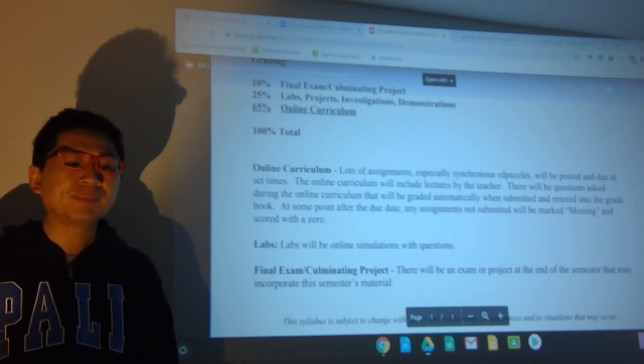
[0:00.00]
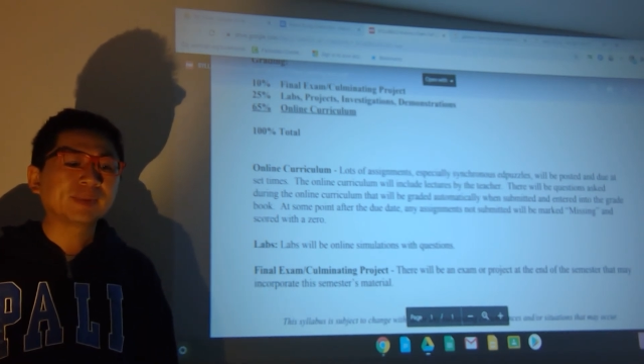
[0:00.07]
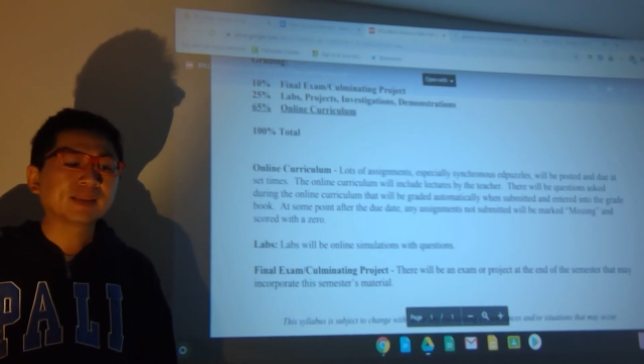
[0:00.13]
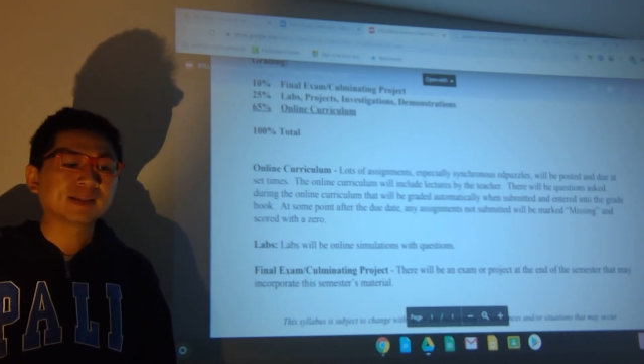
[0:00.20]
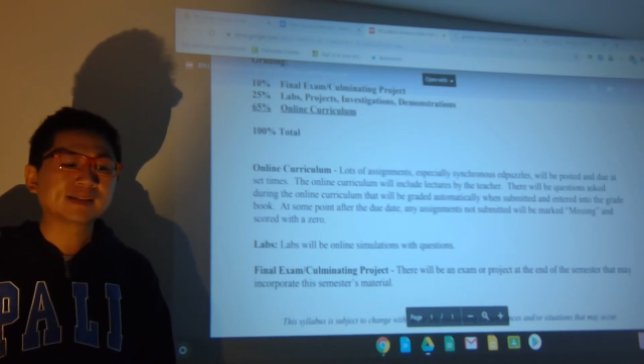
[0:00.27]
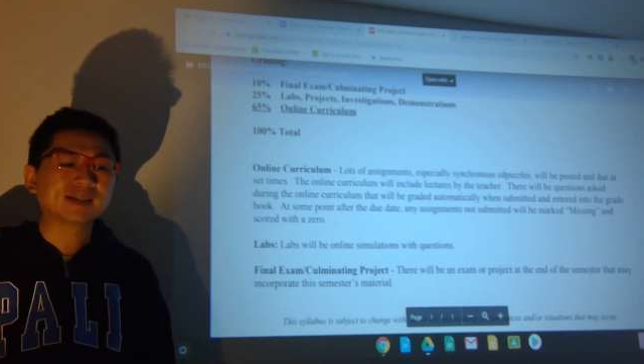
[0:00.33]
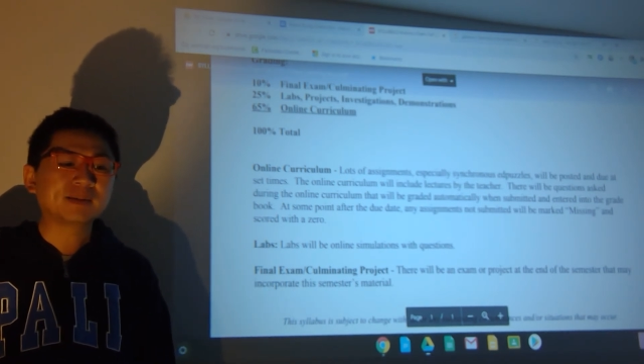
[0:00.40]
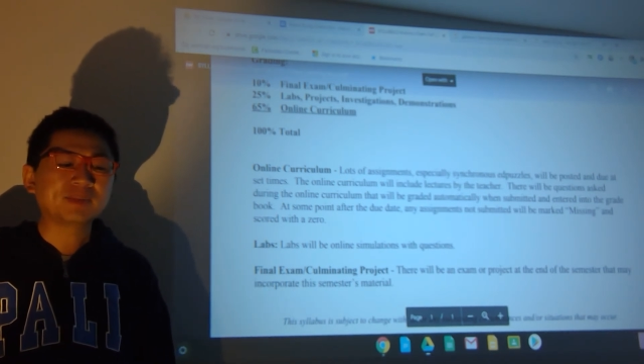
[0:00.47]

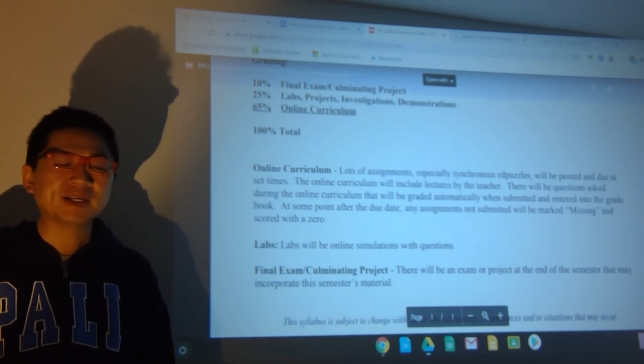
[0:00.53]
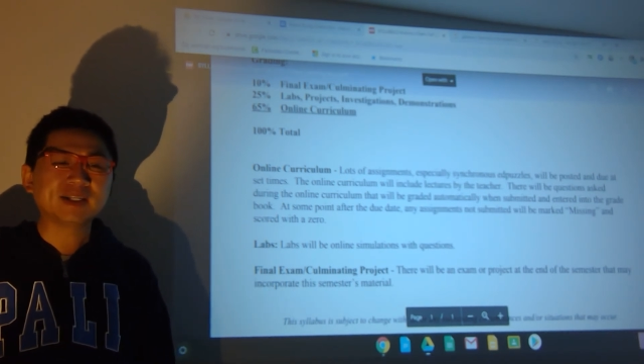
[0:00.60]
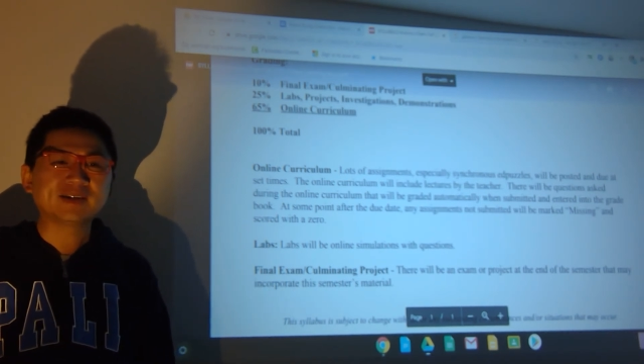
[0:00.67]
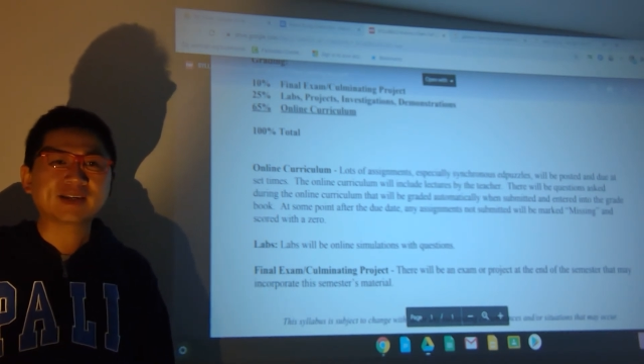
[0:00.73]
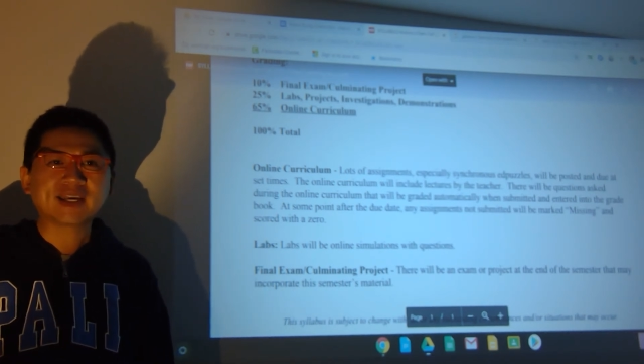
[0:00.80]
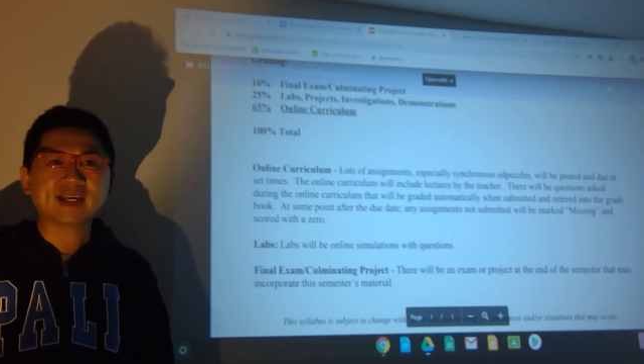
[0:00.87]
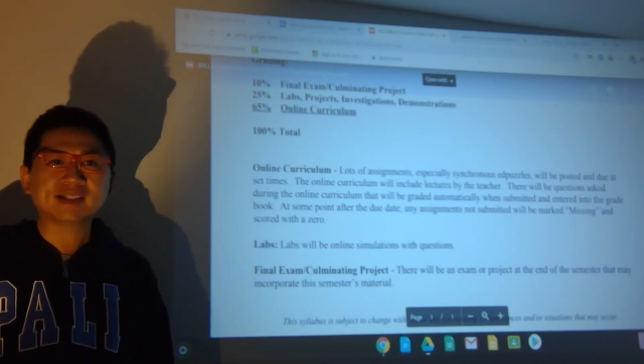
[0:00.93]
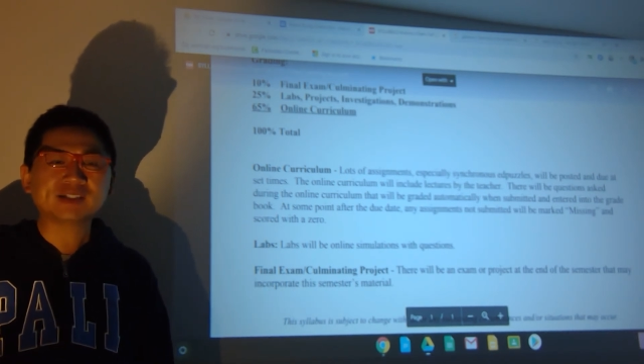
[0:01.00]
Does that mean you
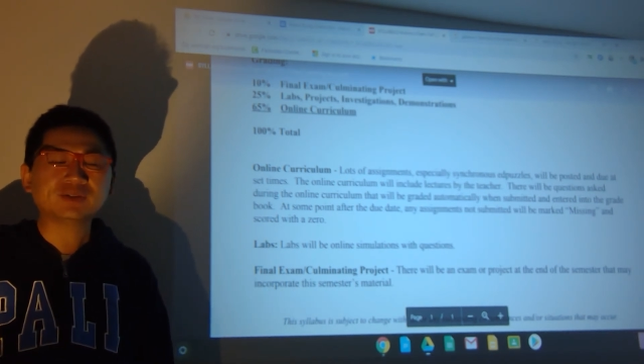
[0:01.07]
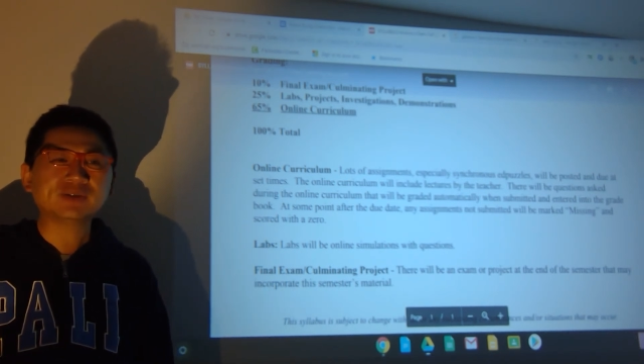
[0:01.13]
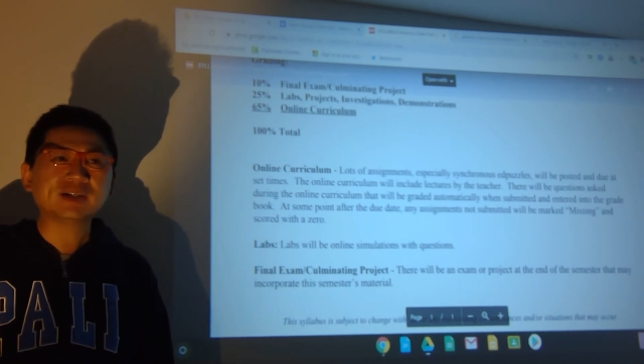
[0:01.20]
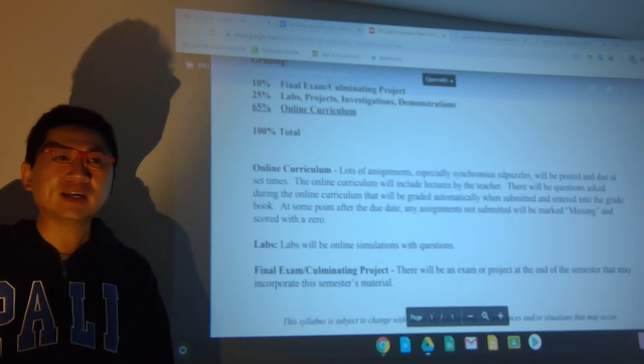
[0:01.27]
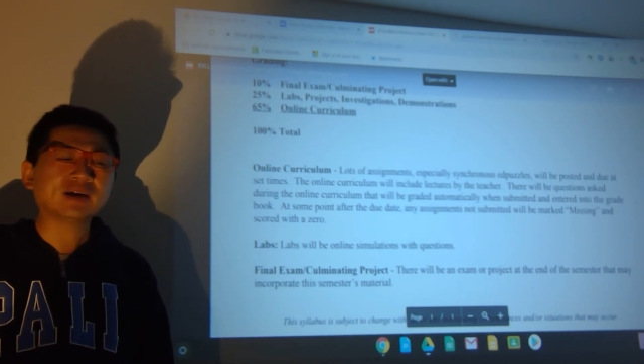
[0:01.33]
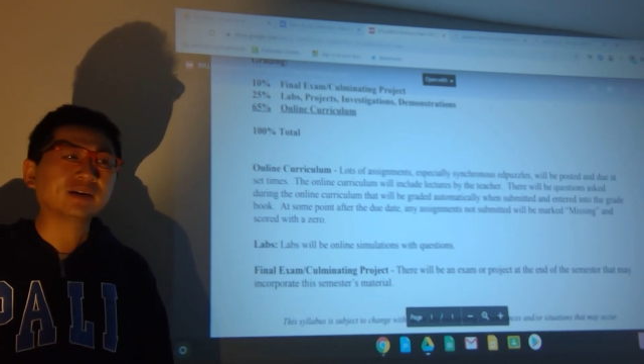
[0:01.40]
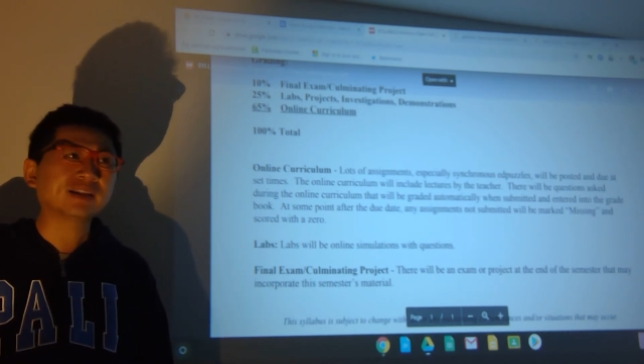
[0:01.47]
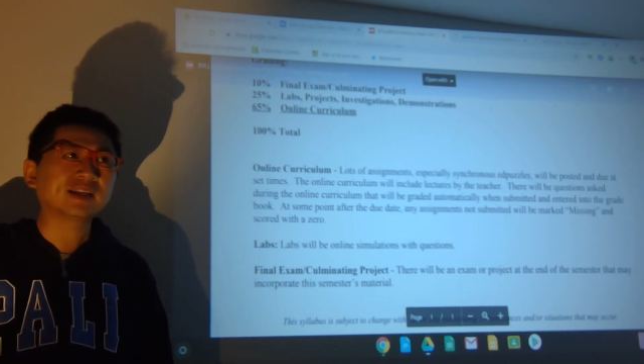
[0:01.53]
can't do it
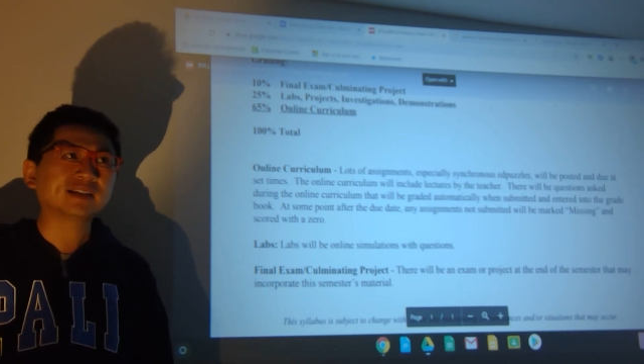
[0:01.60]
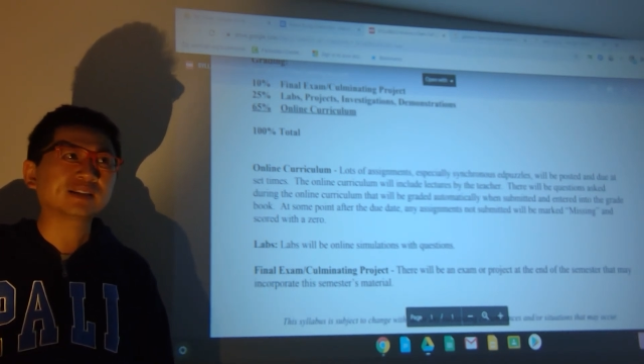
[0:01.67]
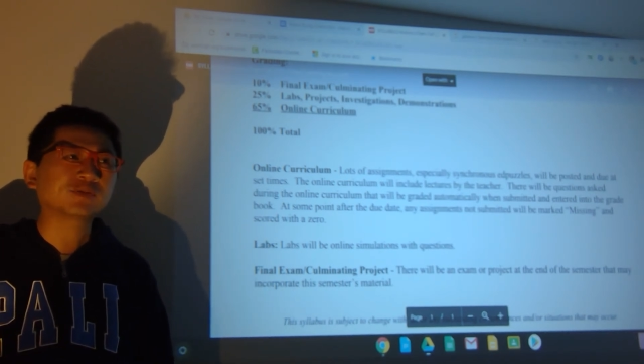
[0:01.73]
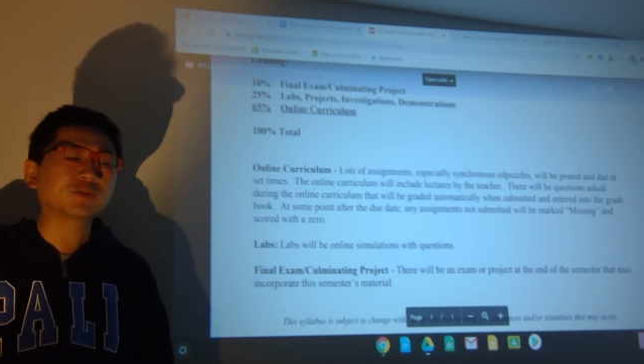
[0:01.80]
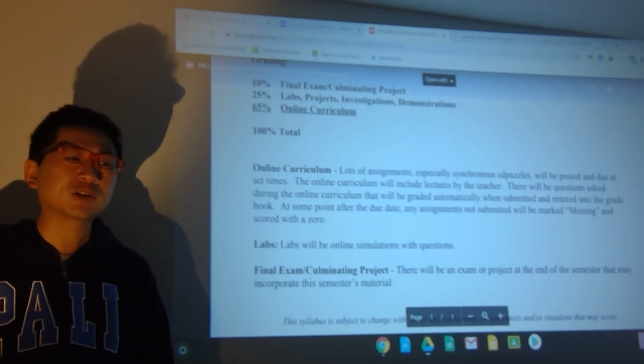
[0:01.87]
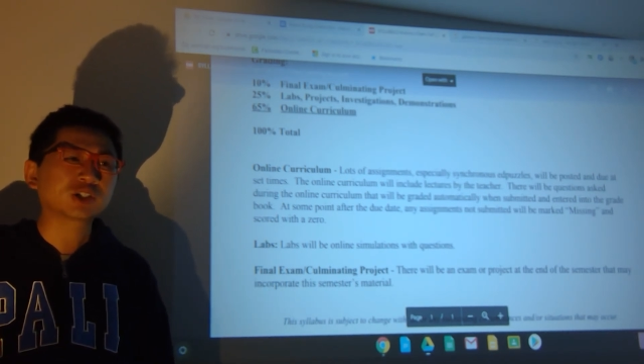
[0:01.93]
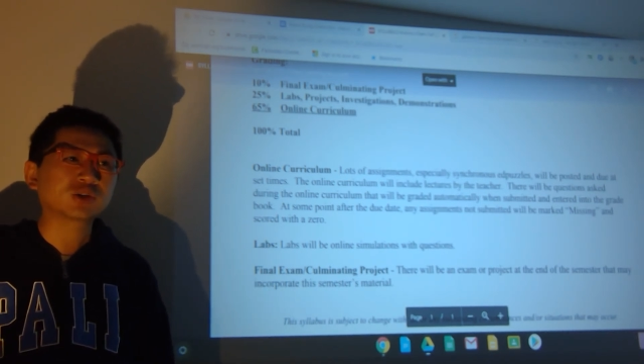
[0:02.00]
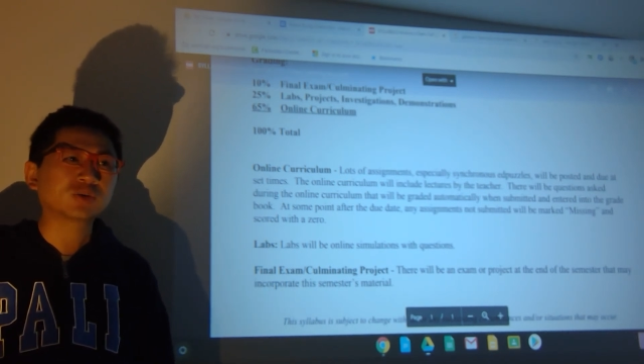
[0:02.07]
now and it's
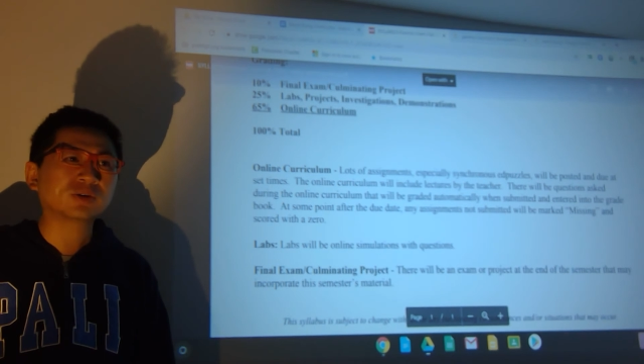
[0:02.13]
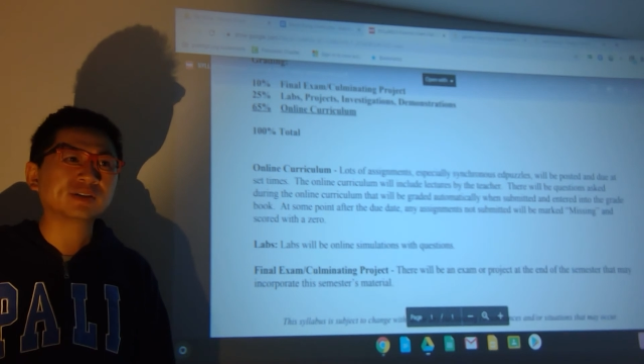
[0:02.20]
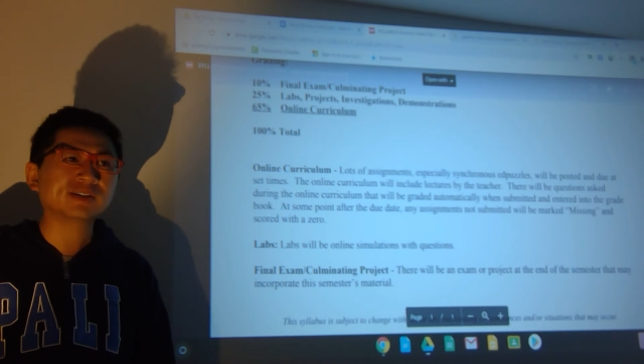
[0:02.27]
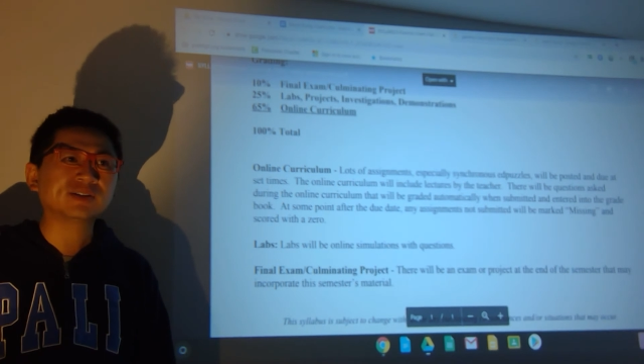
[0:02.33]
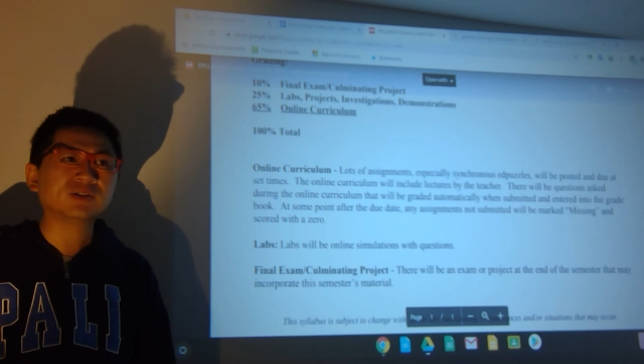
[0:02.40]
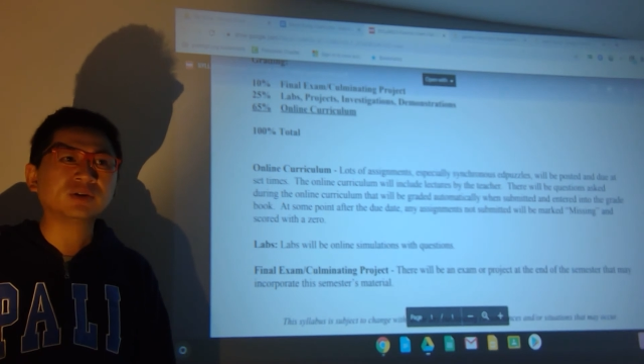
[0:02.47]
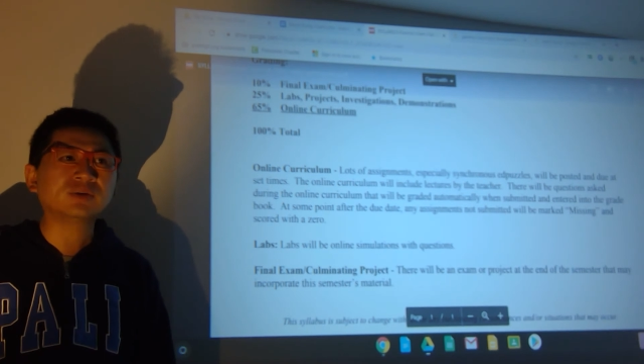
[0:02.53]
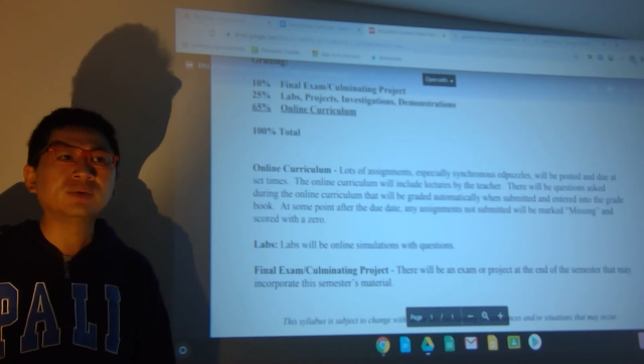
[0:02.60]
for sure a
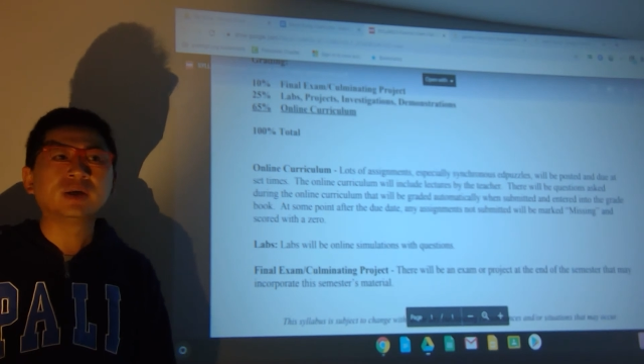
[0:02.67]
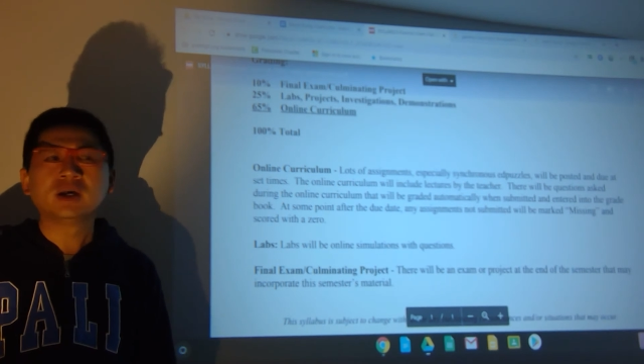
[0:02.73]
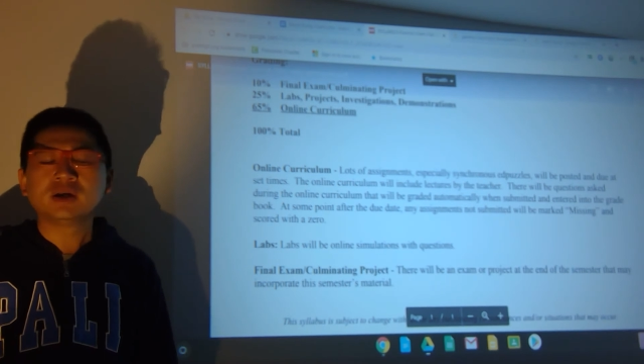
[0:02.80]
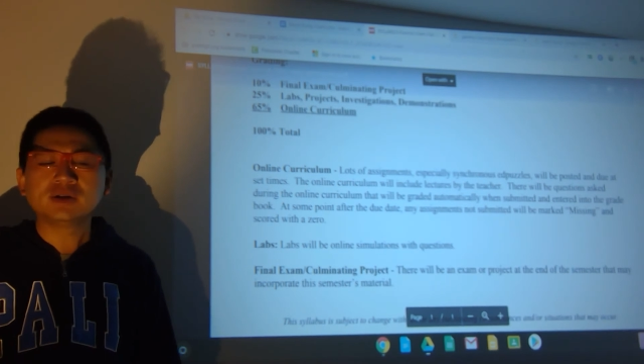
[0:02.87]
0?